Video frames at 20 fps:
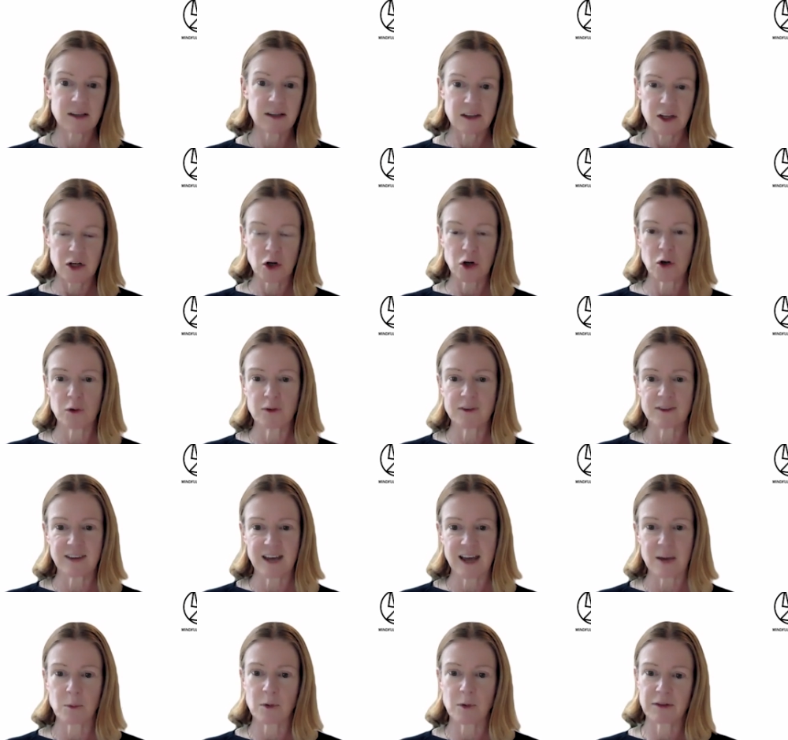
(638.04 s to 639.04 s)
You know,
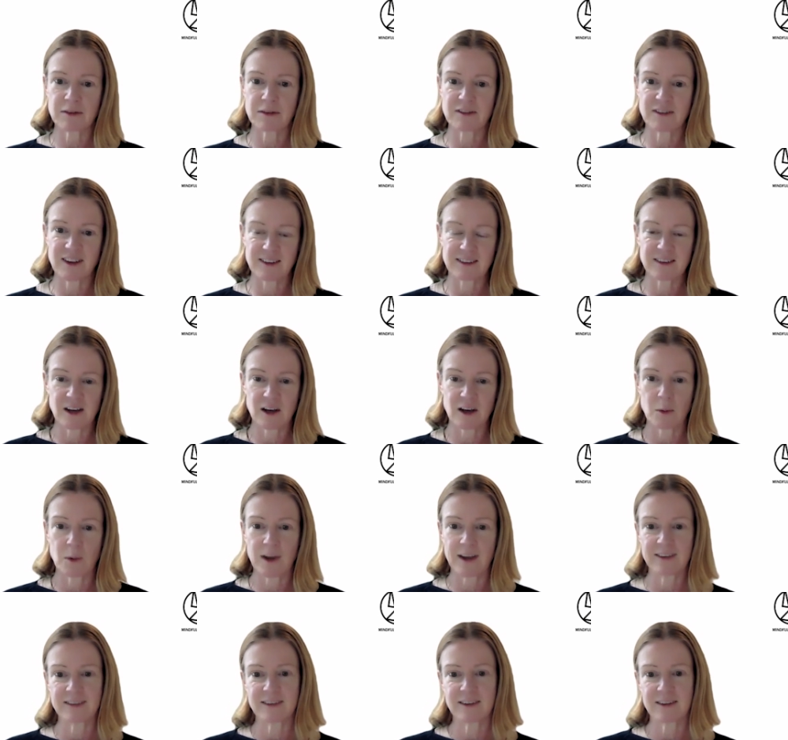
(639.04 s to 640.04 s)
start with textile
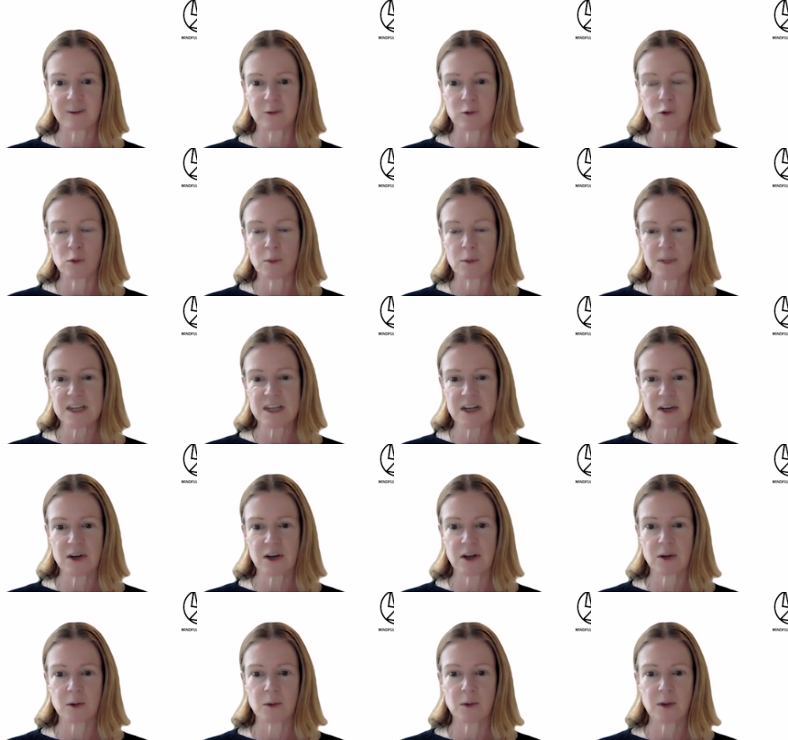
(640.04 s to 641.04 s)
waste as a raw
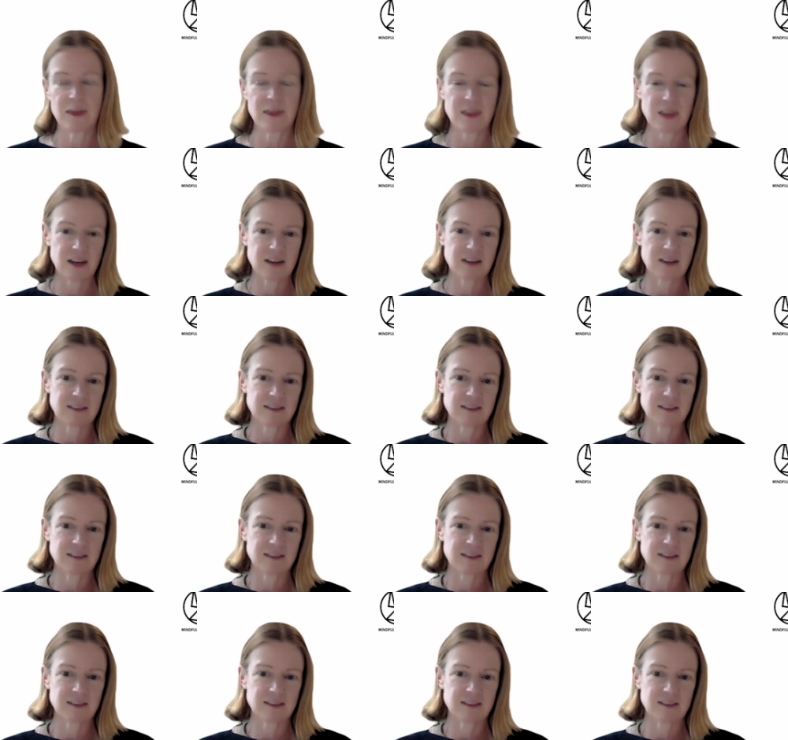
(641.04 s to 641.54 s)
material, and that